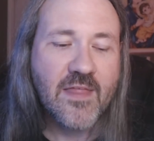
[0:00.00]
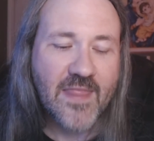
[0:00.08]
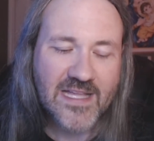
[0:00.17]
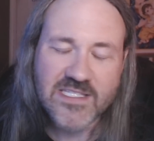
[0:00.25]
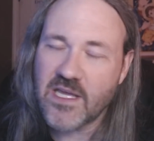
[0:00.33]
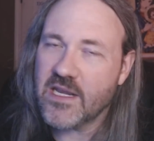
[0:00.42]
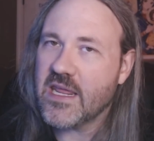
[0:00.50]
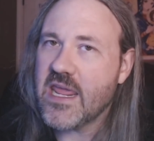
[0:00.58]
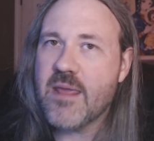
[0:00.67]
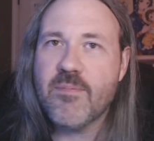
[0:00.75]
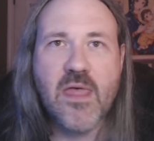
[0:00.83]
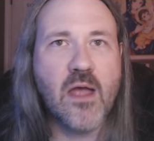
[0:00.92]
That's going to
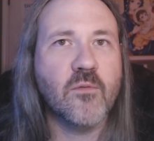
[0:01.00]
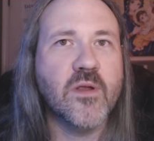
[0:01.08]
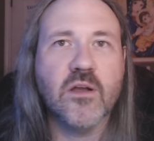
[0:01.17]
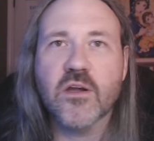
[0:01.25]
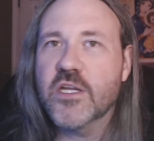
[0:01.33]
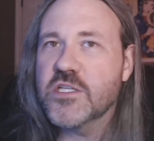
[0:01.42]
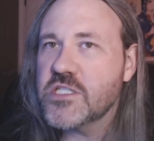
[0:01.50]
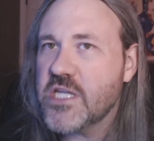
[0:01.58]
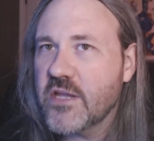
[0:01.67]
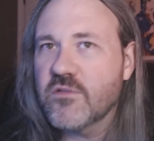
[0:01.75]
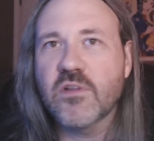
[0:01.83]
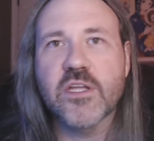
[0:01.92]
keep that reader
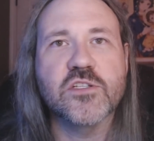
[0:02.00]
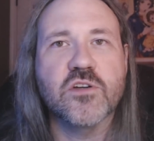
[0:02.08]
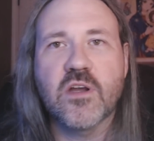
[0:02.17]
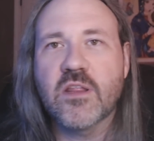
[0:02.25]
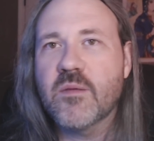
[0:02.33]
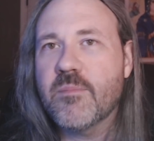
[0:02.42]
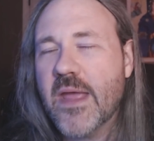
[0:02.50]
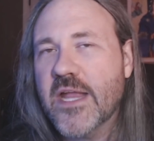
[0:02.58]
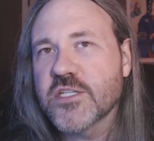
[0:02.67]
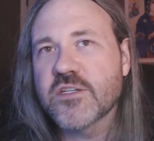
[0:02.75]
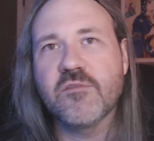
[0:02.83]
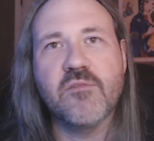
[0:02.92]
continually turning the
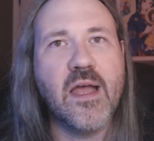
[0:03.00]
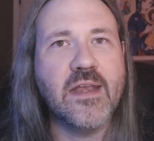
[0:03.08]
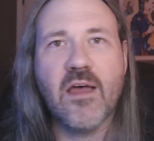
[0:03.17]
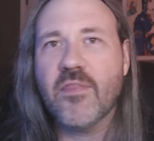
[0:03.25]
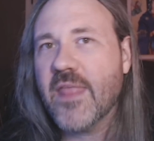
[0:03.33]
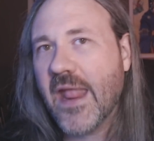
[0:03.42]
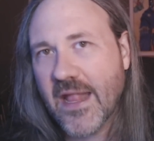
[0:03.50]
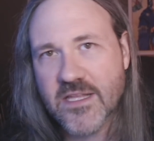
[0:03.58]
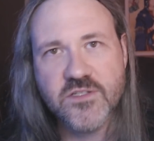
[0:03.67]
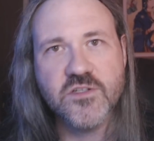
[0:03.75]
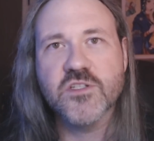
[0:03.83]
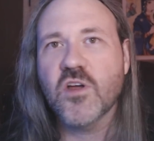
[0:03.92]
page to find out the
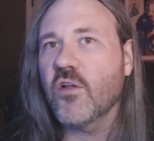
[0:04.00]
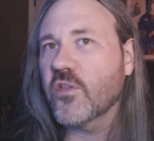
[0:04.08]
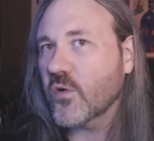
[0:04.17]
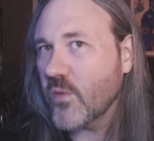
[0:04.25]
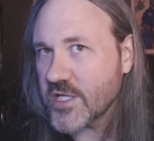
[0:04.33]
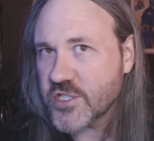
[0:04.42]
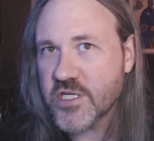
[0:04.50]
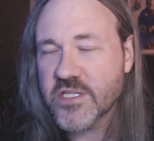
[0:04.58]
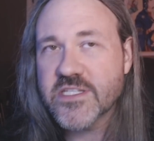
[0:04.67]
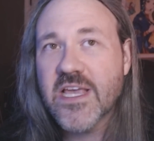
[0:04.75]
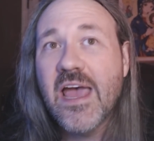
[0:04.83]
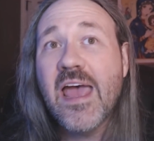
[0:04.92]
answers to all the
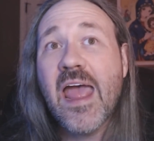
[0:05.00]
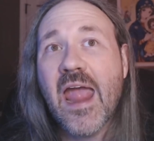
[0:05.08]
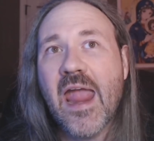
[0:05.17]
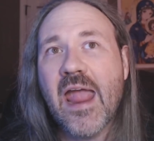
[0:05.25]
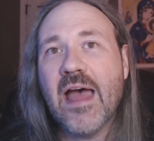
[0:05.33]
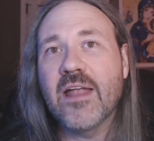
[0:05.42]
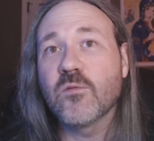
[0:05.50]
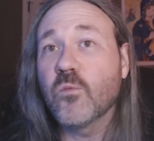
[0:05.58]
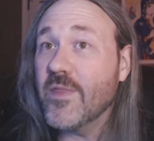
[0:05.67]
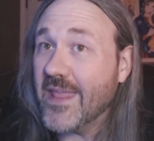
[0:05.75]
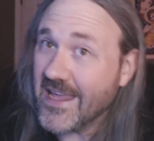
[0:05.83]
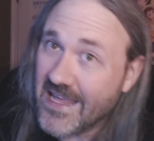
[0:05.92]
questions. And
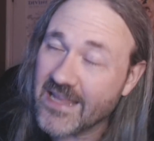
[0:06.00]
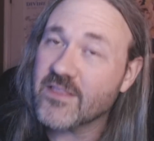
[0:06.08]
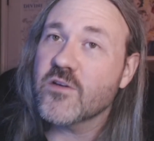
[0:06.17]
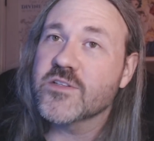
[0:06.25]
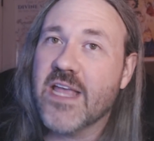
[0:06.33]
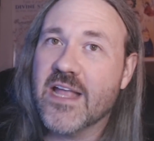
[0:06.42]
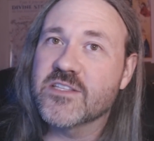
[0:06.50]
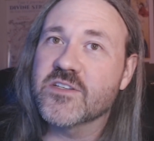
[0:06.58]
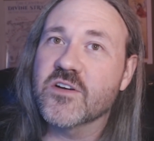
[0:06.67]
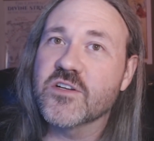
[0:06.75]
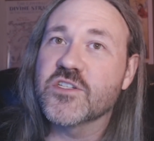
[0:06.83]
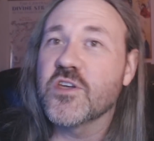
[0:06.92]
when they get those
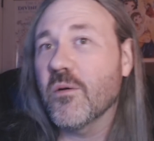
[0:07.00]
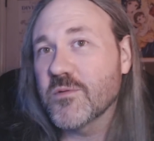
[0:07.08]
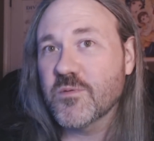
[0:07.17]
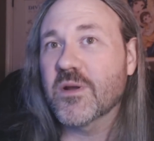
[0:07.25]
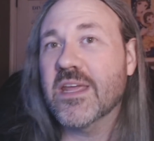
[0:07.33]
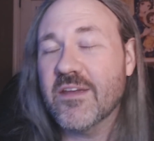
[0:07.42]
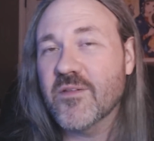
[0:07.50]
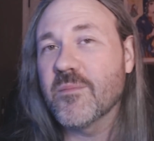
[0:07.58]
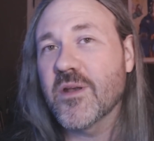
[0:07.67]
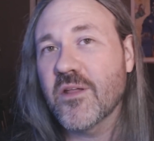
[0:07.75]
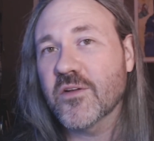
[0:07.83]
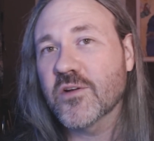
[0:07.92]
answers, you always want to give them
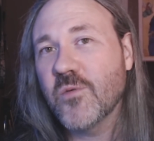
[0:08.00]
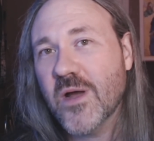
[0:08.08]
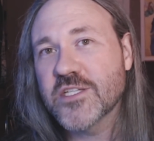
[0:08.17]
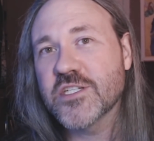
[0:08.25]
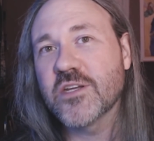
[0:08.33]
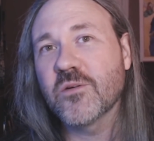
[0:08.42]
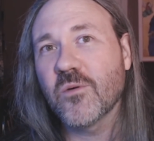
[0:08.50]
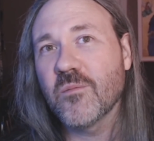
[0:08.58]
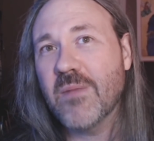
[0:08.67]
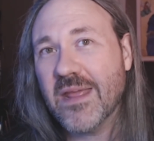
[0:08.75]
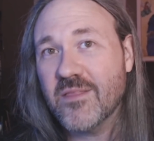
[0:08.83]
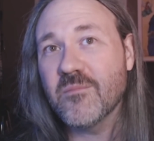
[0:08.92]
another question or
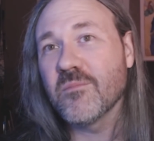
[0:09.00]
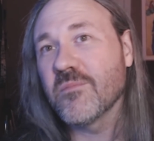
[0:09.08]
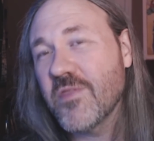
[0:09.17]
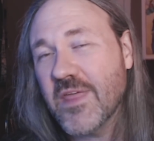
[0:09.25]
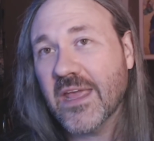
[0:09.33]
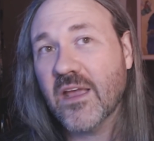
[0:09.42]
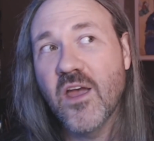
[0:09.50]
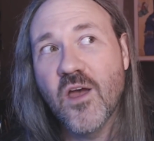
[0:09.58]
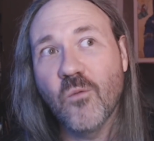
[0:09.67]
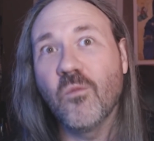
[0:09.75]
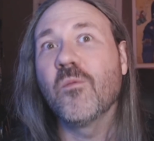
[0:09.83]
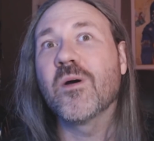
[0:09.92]
make them think,
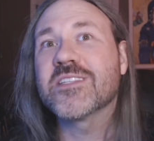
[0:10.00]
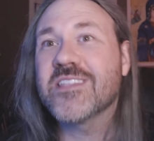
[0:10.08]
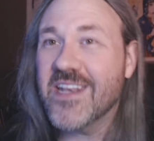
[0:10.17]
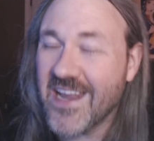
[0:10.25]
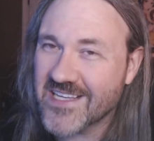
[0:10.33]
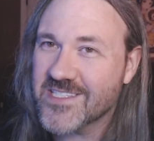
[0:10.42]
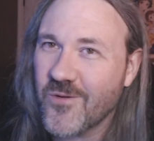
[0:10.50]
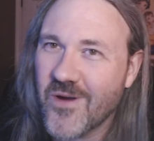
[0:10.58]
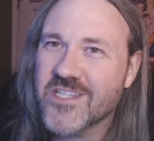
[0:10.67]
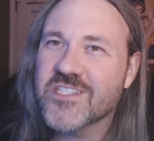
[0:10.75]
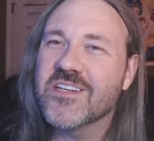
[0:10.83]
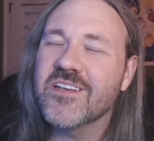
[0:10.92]
well, what's the next
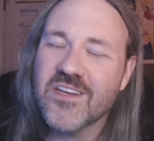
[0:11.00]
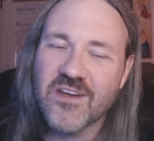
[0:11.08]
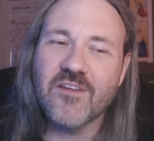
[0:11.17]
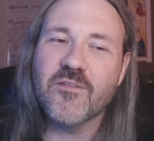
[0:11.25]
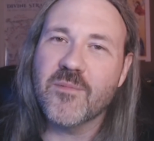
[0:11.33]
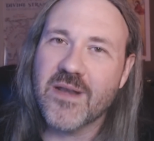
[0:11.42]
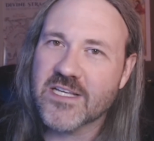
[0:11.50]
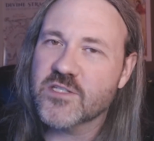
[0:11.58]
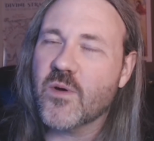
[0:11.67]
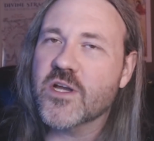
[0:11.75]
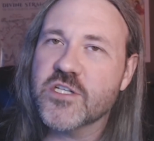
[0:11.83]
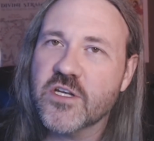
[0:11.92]
question? You give them the next
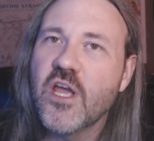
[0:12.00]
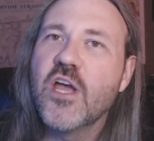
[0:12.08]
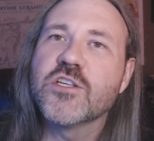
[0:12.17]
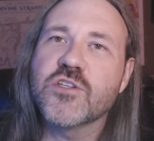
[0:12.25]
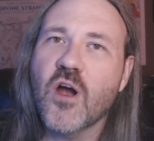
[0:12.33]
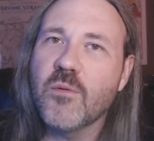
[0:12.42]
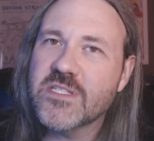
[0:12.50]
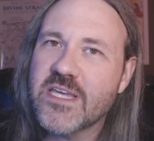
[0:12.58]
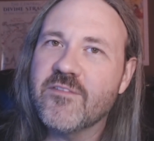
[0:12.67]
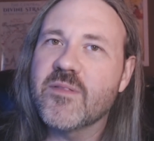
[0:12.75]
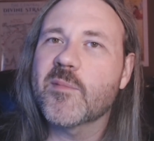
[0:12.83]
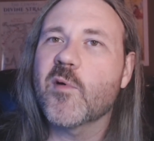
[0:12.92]
question. So you're always
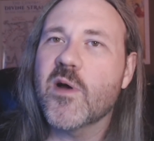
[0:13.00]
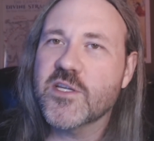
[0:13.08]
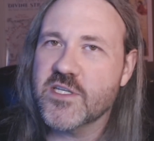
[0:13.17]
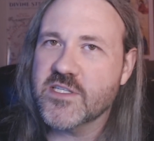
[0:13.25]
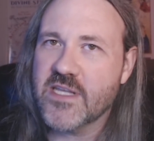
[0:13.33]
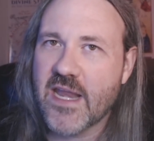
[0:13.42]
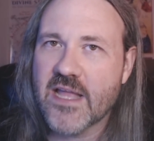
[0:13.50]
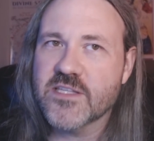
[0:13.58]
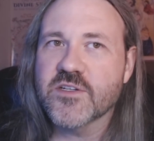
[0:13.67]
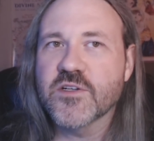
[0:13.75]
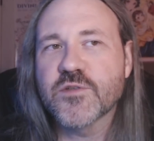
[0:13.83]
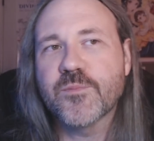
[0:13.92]
giving them questions and
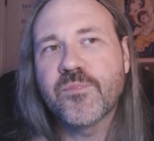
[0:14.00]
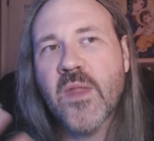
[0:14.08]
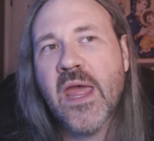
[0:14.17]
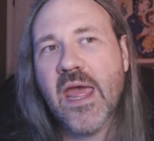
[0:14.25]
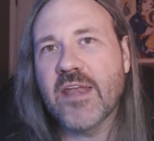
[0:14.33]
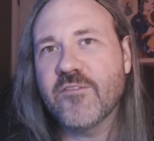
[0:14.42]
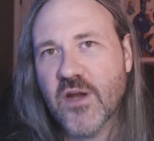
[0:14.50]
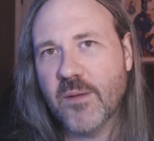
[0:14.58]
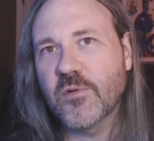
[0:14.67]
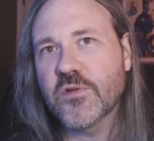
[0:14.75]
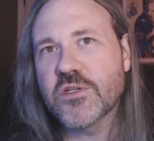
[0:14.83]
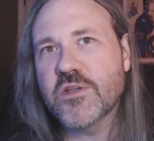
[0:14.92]
answers. And if you're
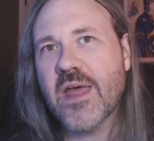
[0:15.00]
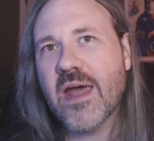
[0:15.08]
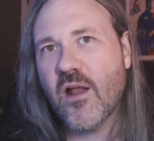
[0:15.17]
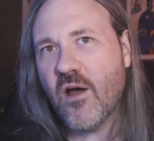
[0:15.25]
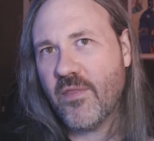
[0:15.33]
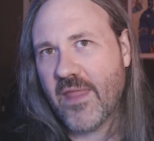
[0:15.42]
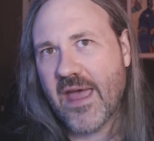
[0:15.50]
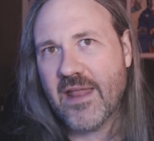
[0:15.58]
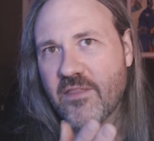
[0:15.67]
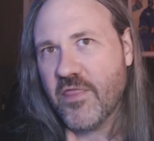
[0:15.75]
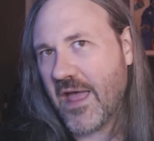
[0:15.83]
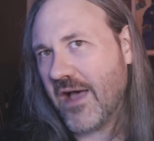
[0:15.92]
able to do that on
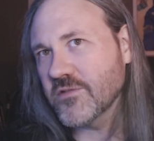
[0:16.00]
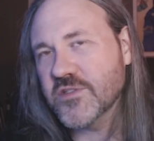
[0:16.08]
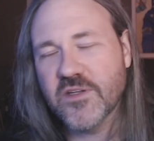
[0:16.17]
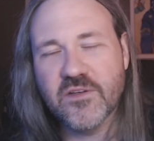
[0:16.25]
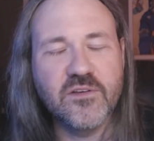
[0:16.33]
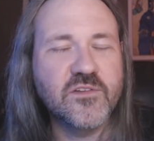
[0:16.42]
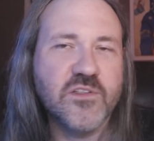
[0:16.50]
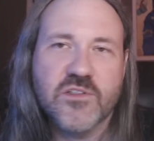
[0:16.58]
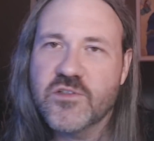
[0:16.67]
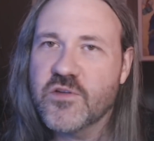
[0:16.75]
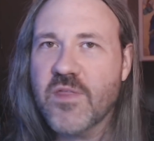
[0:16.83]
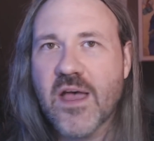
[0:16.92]
that thousand to
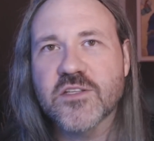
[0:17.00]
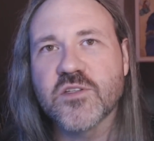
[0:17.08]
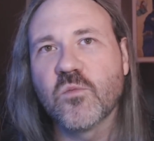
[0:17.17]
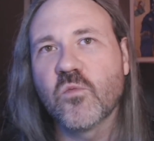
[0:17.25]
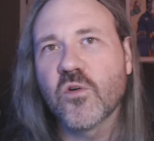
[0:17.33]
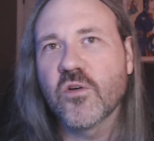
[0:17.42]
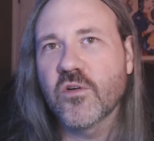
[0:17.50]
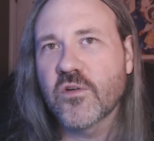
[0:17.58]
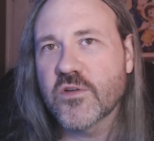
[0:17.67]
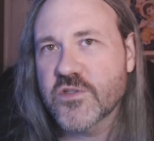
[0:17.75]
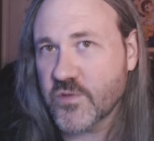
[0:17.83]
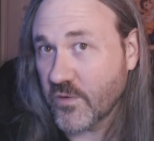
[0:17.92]
two thousand
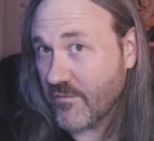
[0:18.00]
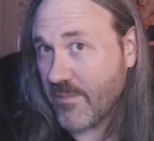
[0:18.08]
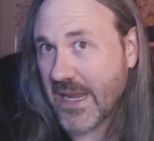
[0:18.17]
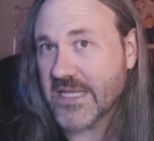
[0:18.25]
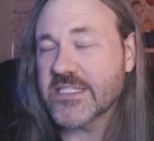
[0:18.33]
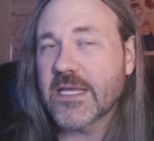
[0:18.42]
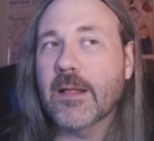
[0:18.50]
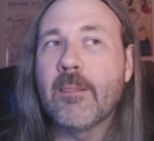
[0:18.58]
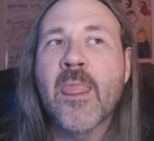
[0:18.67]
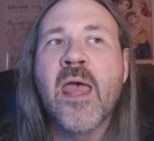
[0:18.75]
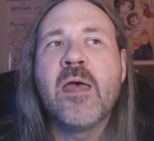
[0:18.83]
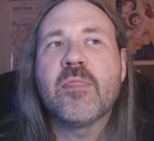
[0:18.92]
word sort of pacing,
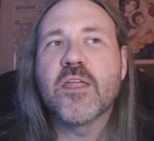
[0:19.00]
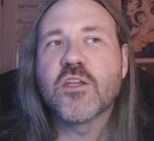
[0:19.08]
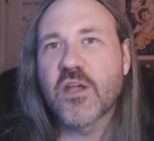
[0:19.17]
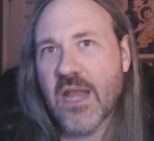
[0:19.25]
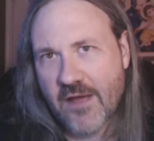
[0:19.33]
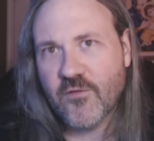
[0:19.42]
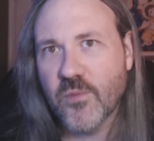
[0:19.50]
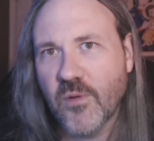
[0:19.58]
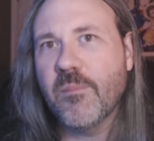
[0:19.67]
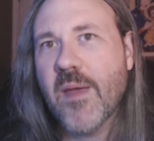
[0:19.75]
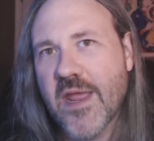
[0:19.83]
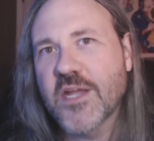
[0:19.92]
then you're going to have a real
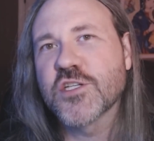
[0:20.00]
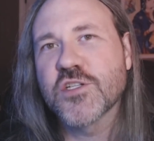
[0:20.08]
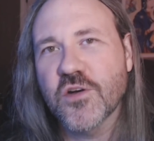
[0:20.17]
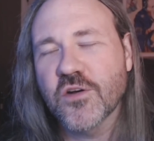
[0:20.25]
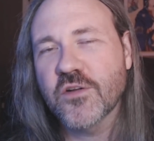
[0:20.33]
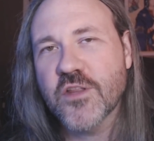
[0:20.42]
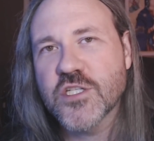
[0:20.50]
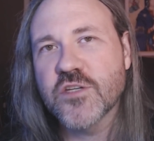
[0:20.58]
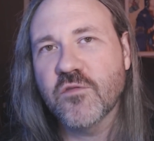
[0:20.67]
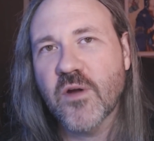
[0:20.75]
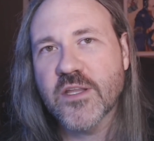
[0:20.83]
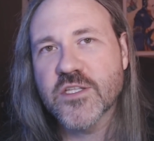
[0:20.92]
page turner that
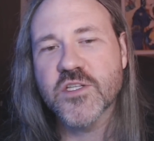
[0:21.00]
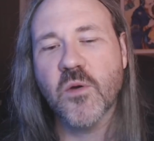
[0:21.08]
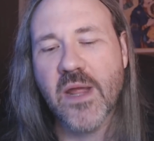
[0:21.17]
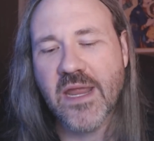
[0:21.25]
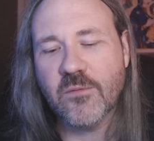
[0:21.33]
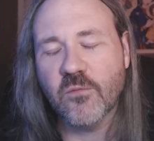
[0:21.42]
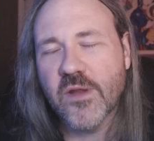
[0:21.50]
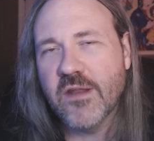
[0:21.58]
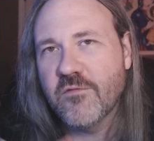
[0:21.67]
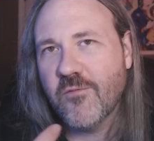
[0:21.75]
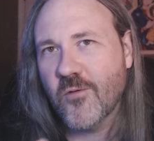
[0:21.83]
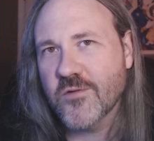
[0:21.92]
you've written. So it
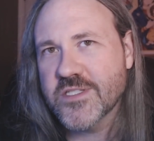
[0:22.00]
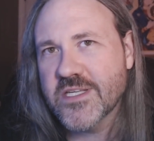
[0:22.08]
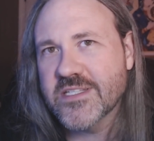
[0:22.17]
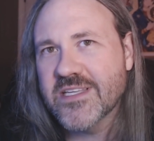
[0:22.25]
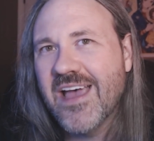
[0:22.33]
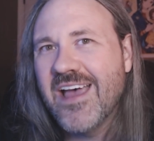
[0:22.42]
reinforces